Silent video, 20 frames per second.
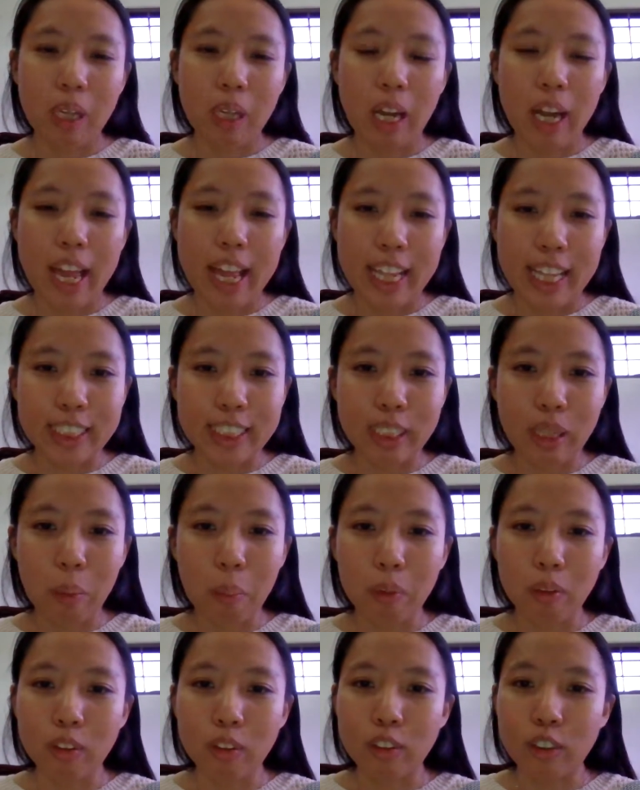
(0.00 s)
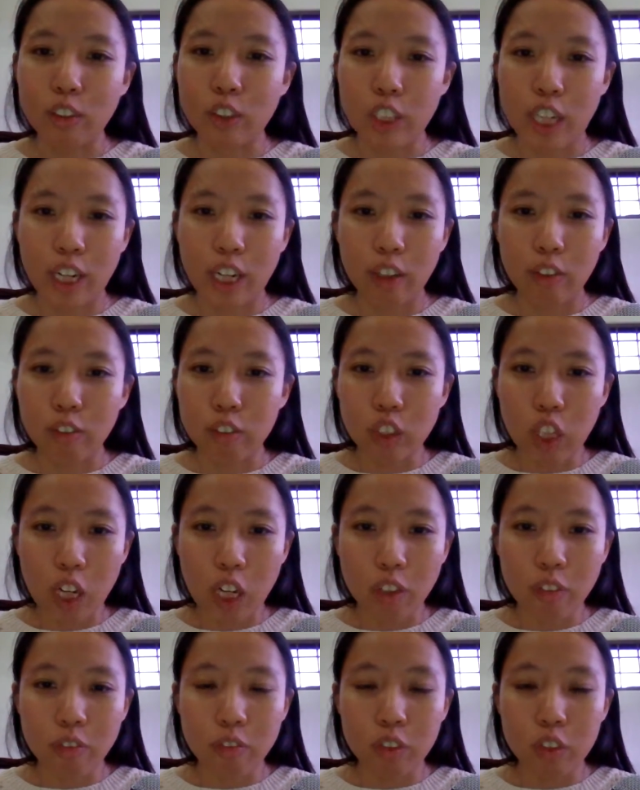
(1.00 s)
an example is
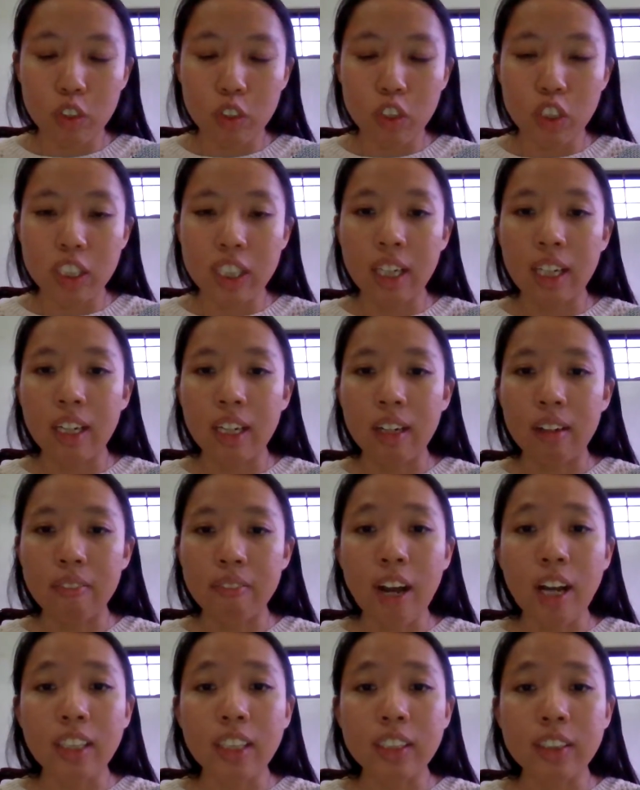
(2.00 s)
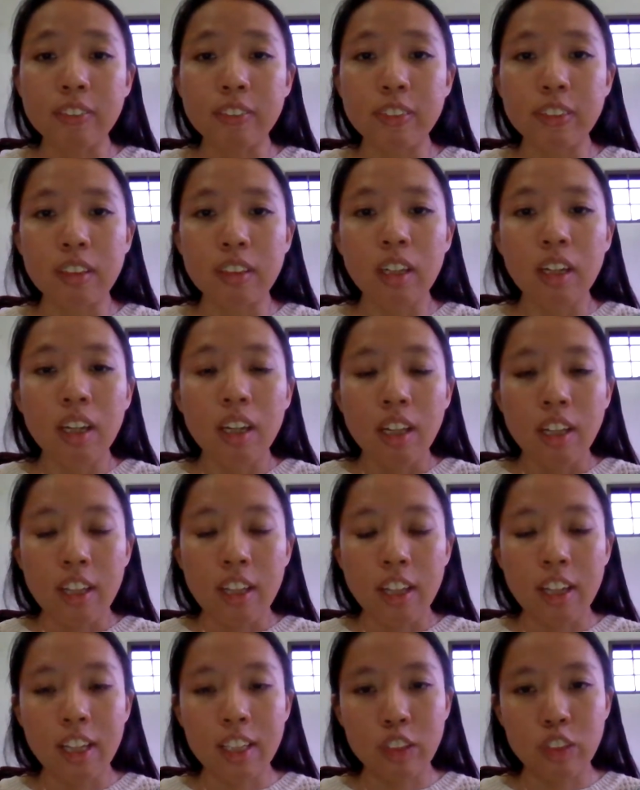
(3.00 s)
junk food, fast food,
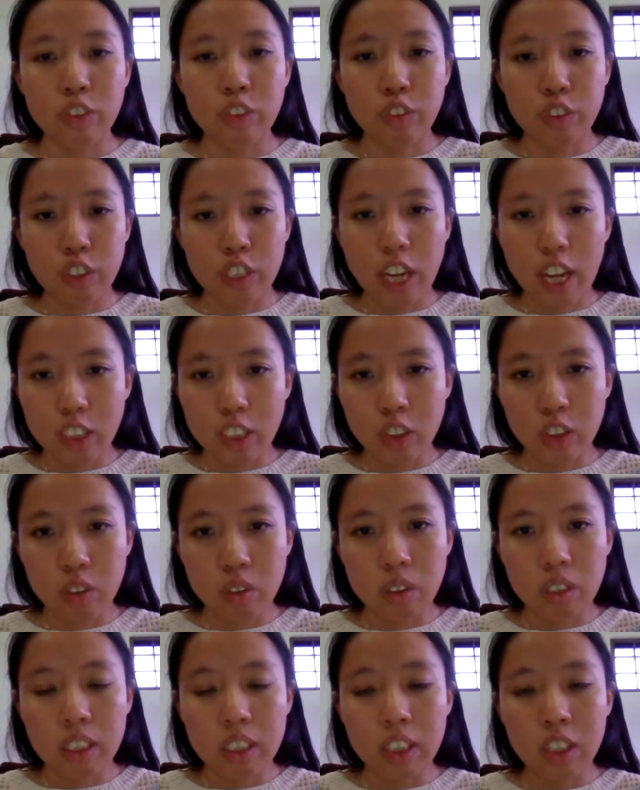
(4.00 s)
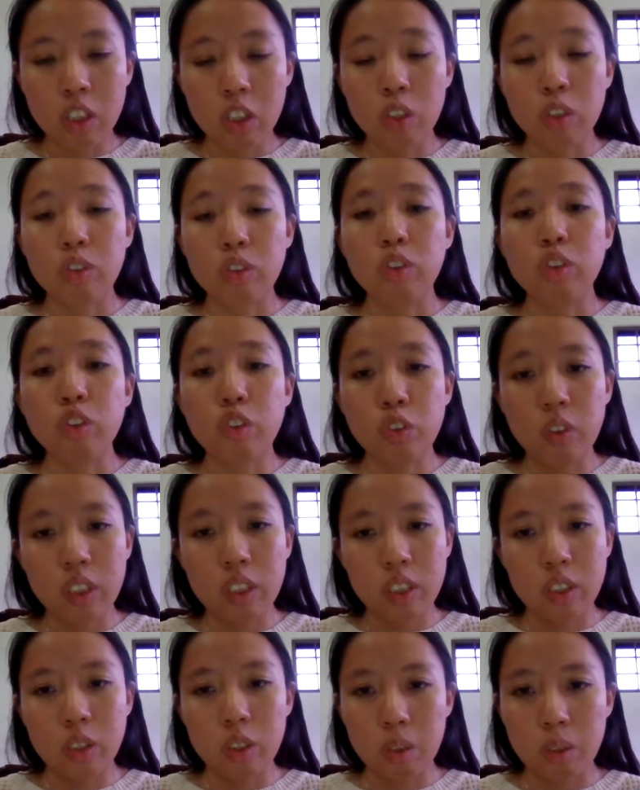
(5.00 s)
that actually
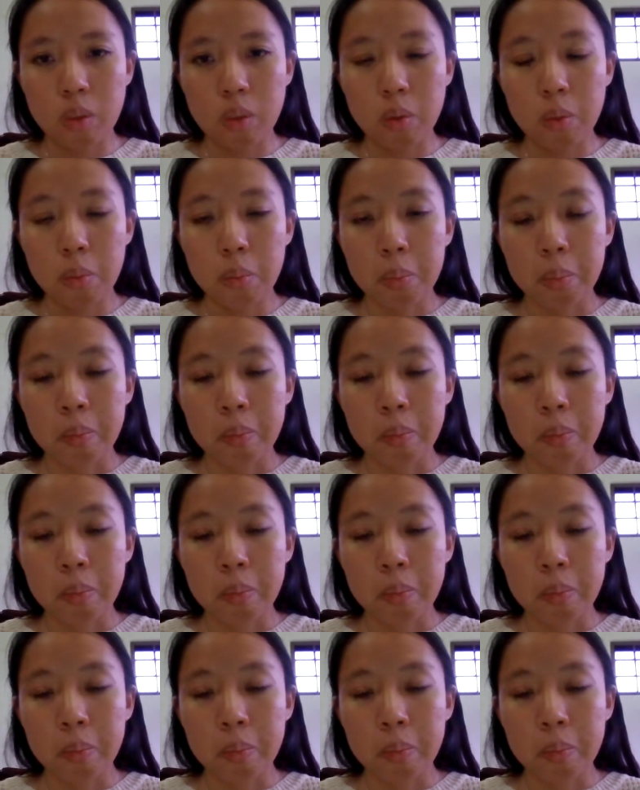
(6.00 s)
constricts you.